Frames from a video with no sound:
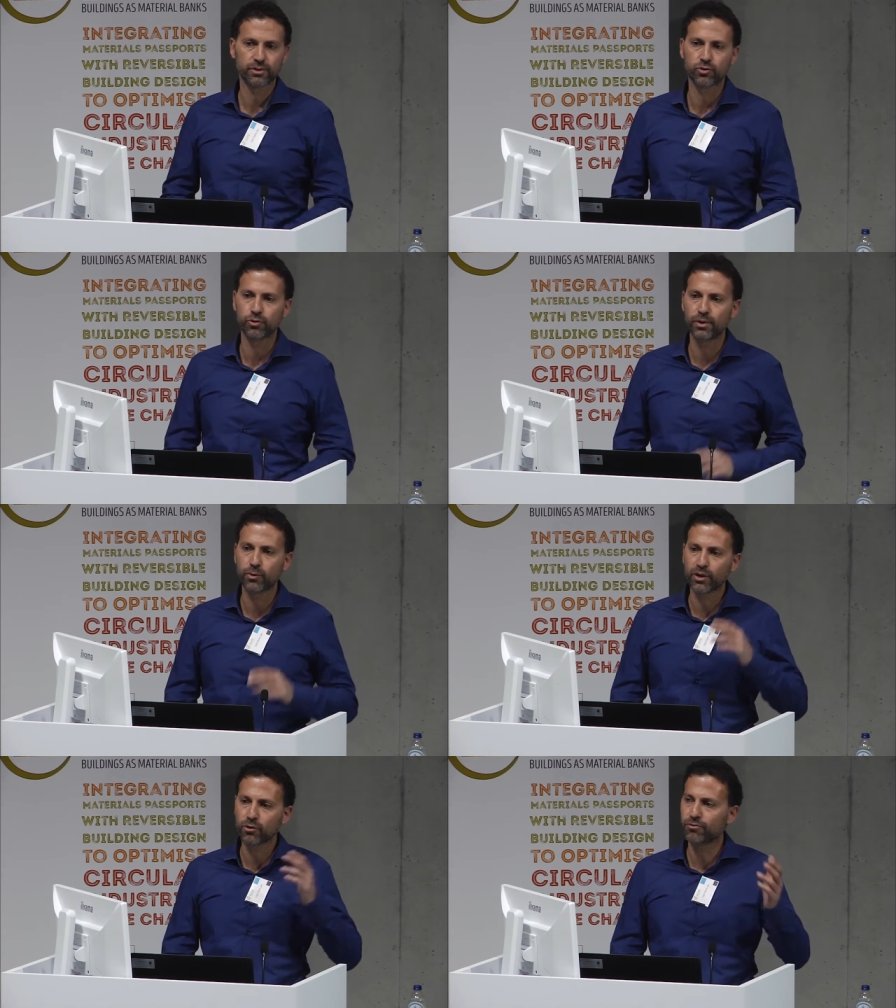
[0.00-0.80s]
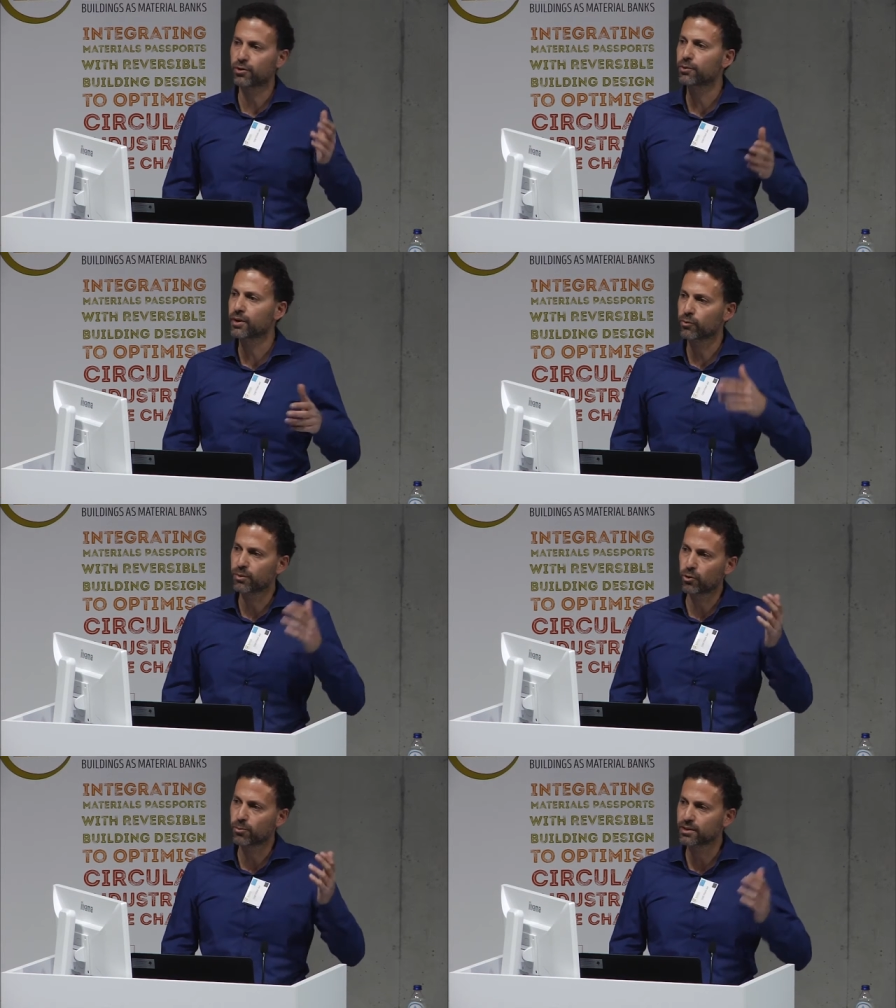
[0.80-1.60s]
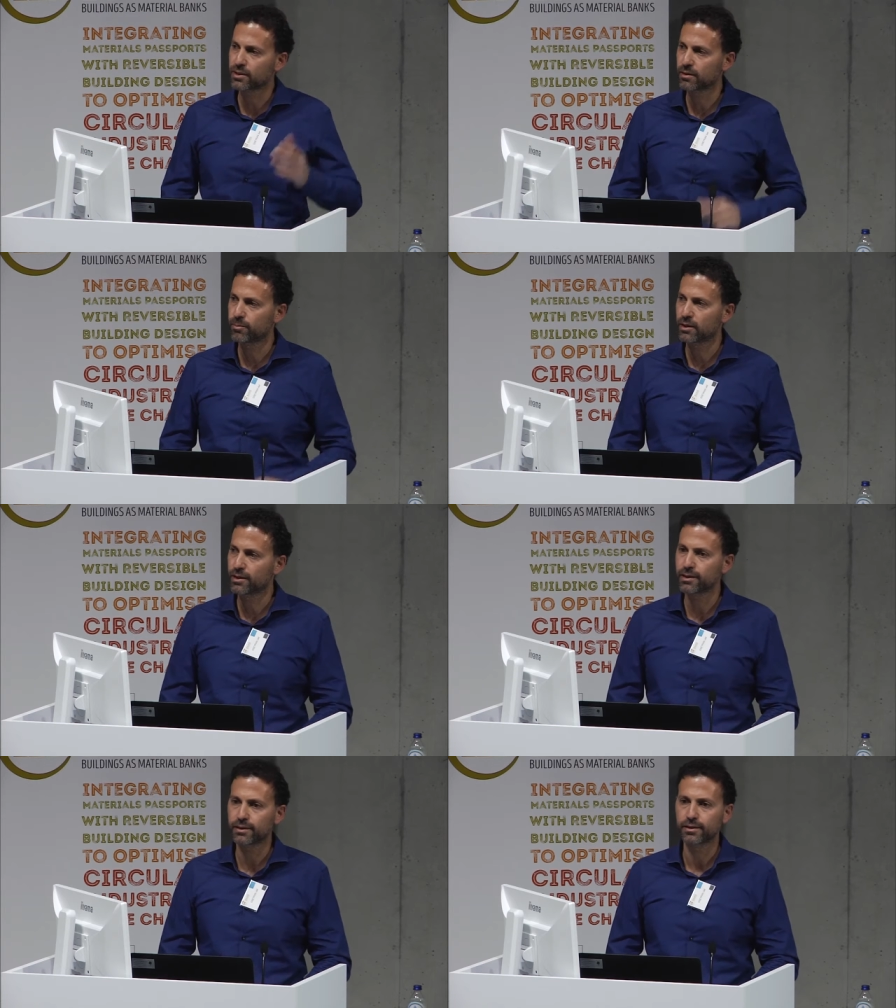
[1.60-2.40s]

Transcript: It could be reconfiguring, repurposing the building.